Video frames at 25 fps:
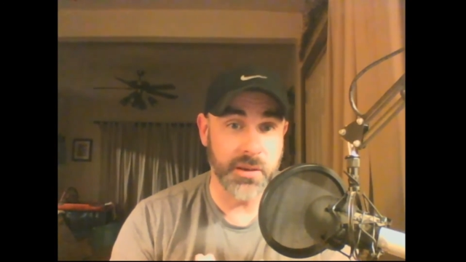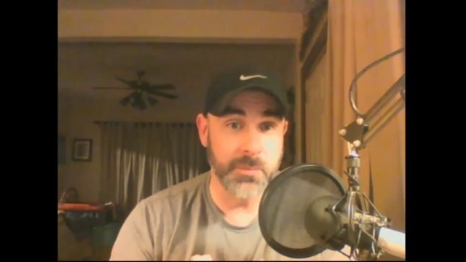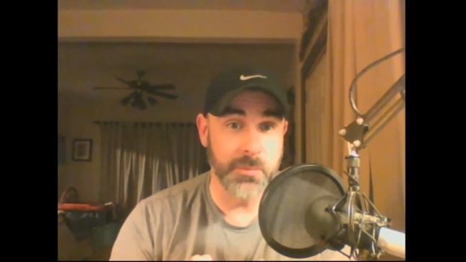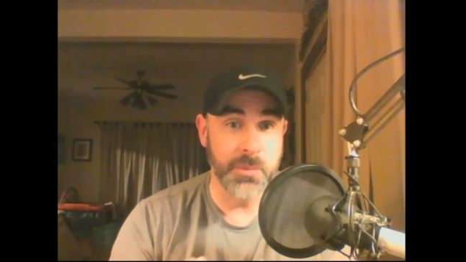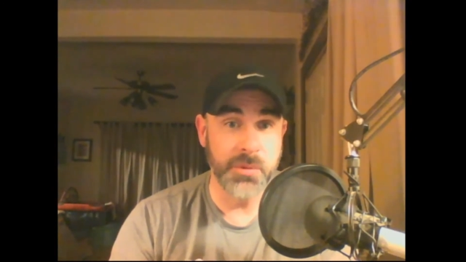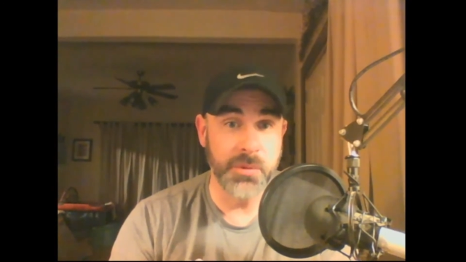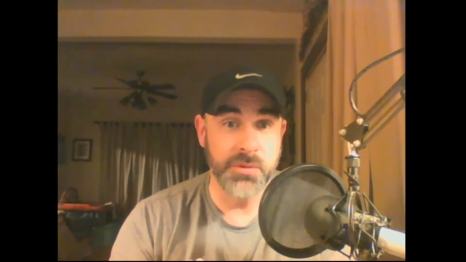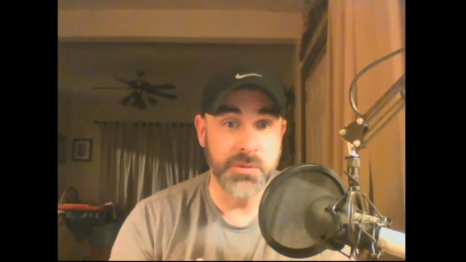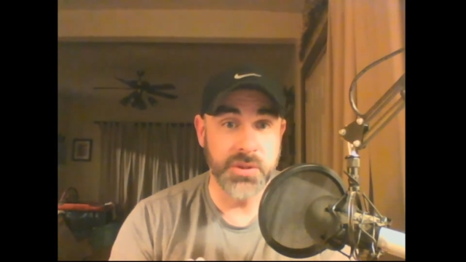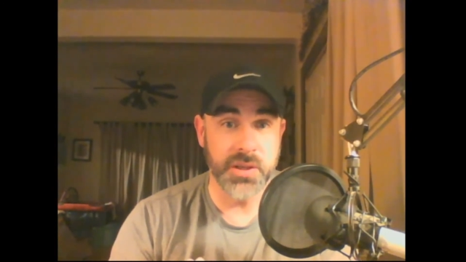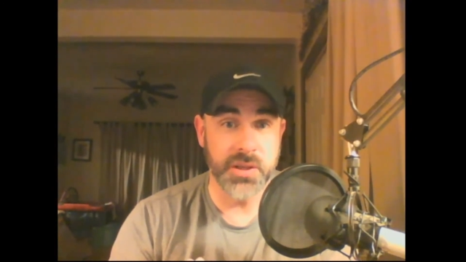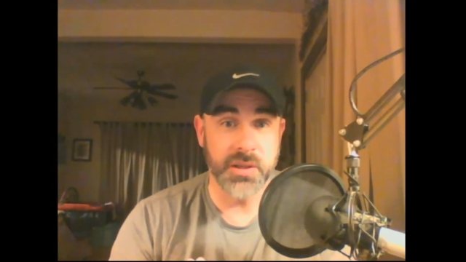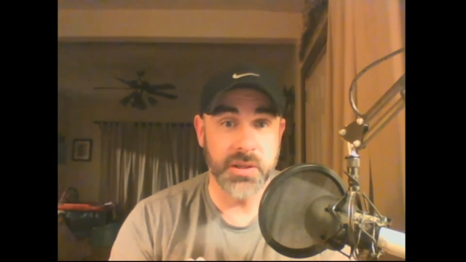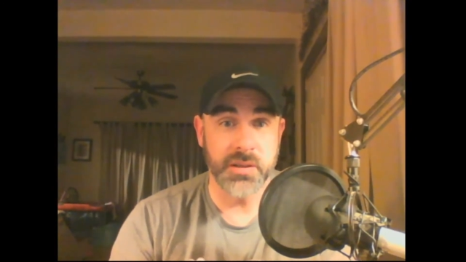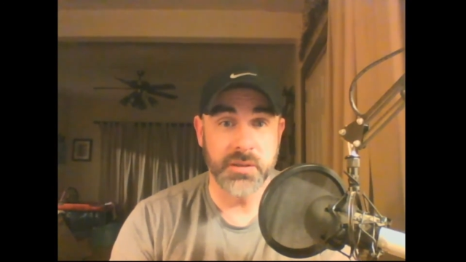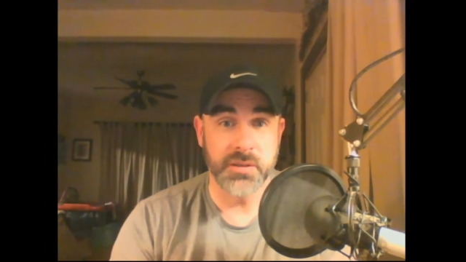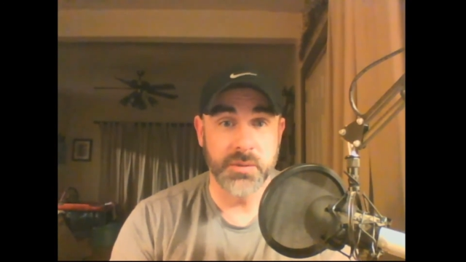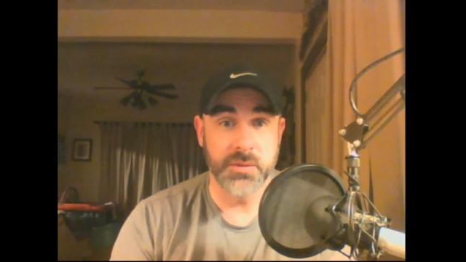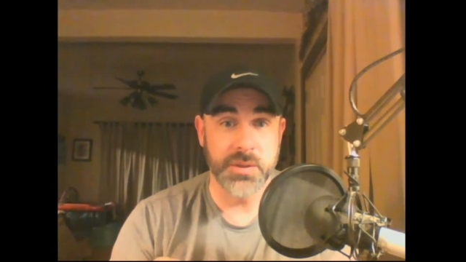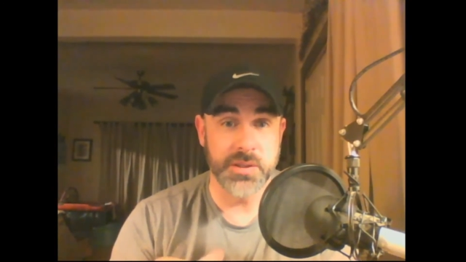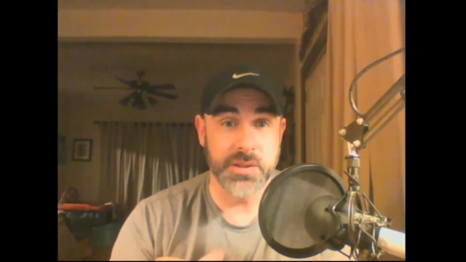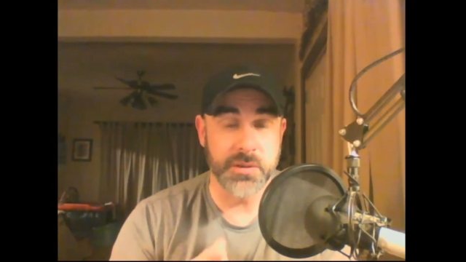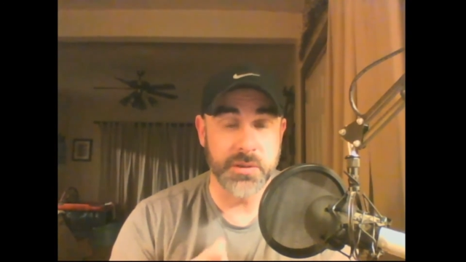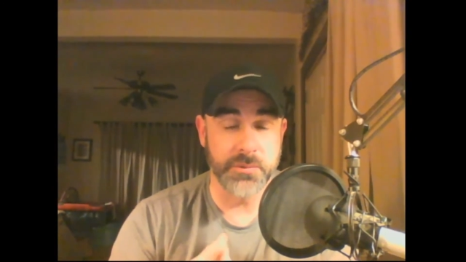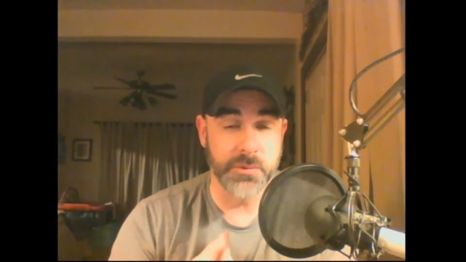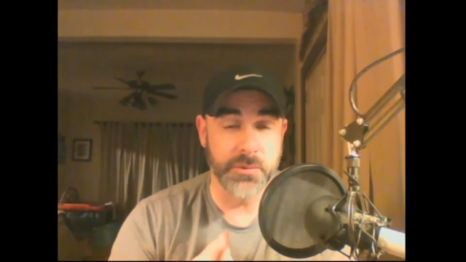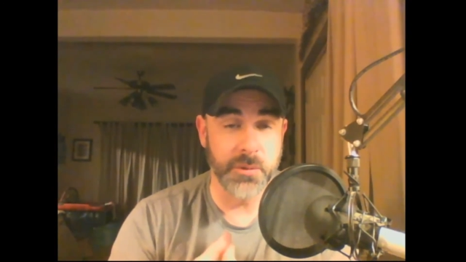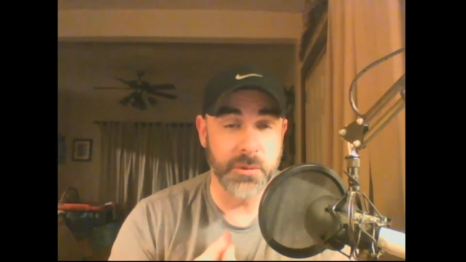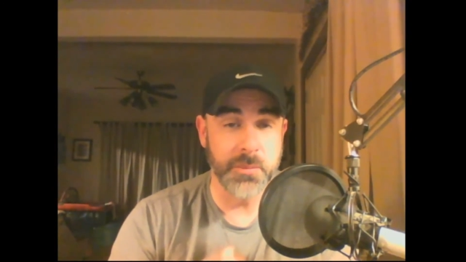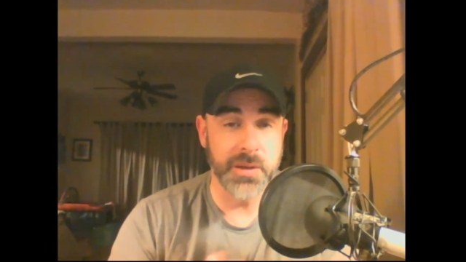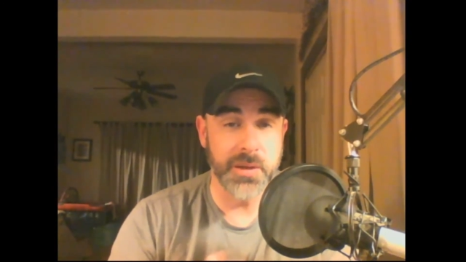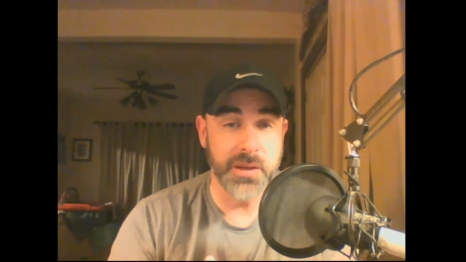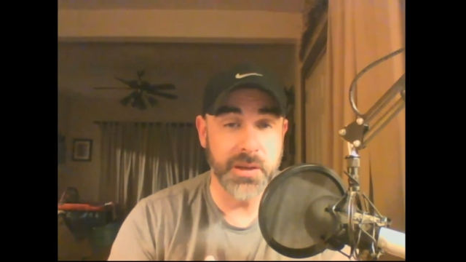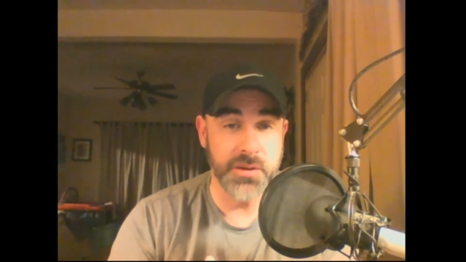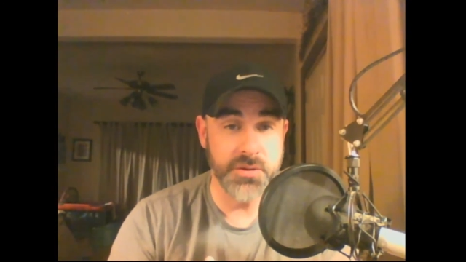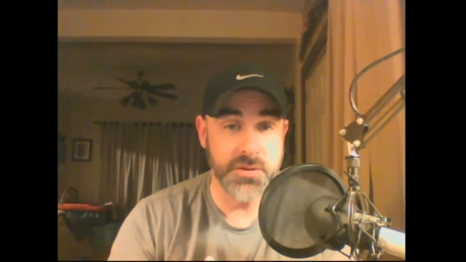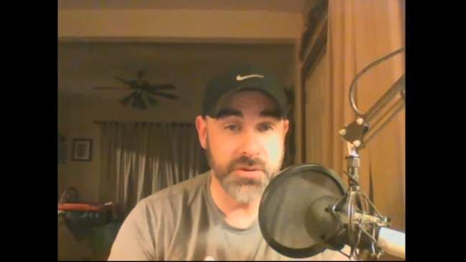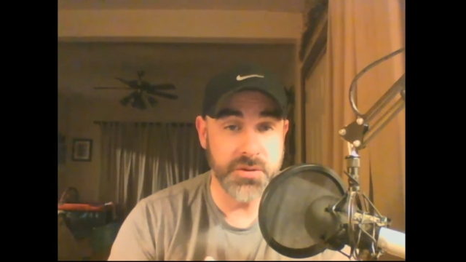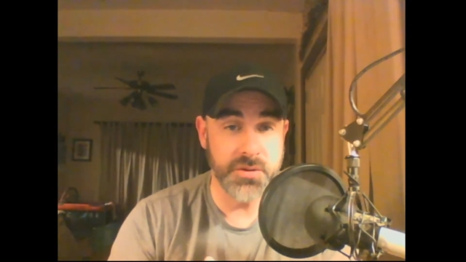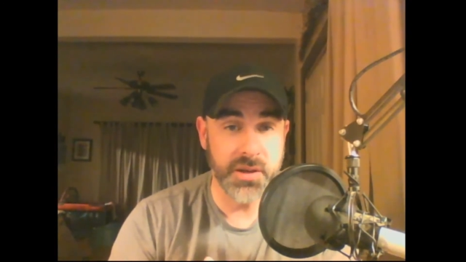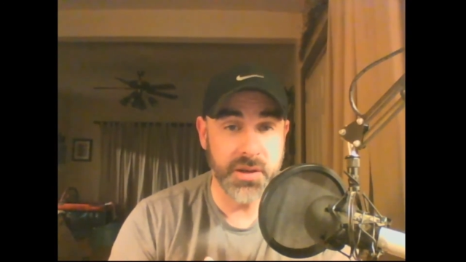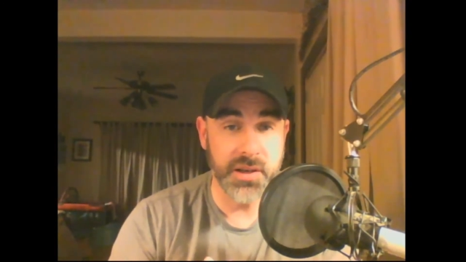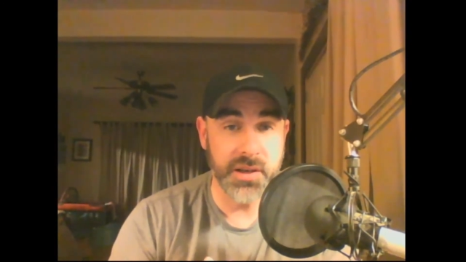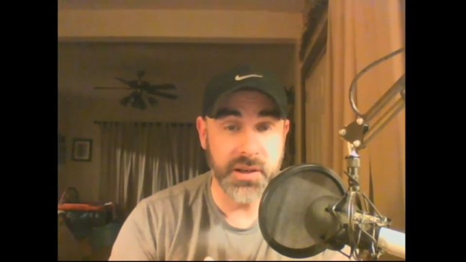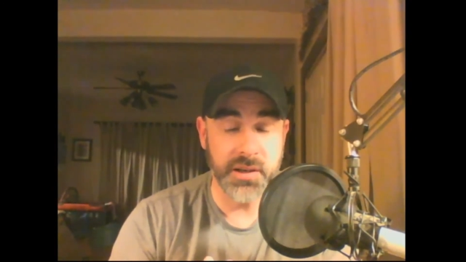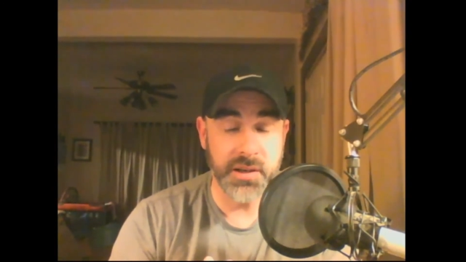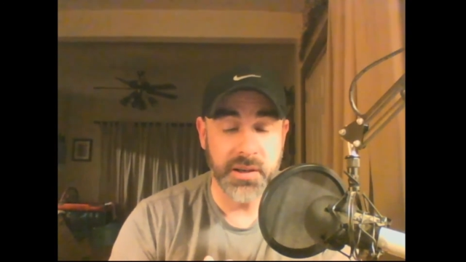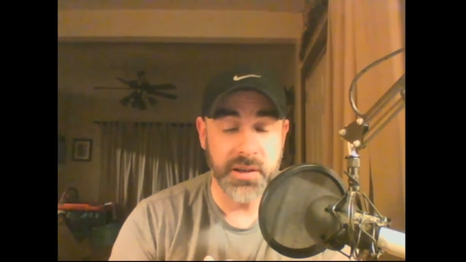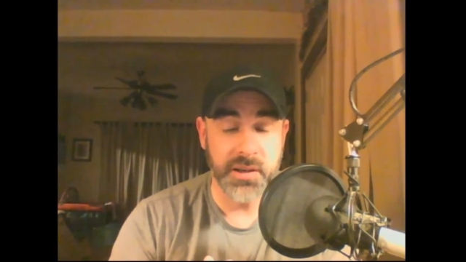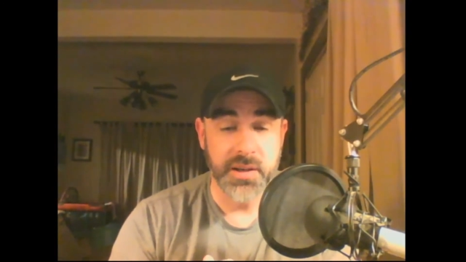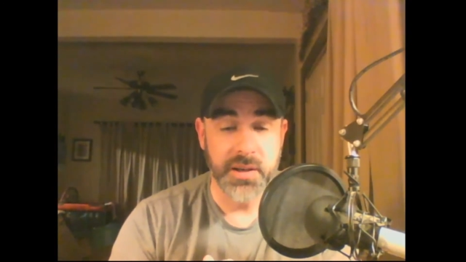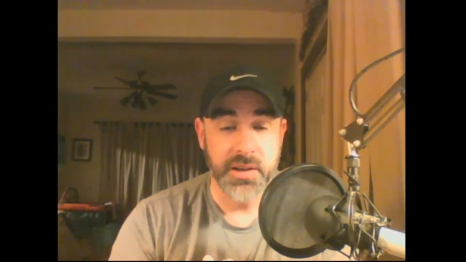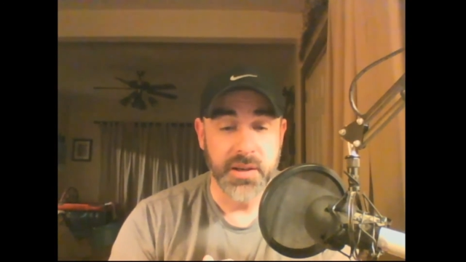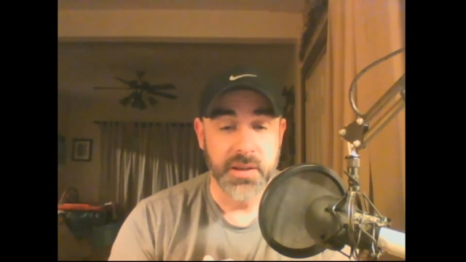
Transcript: kombucha, which is a fermented drink.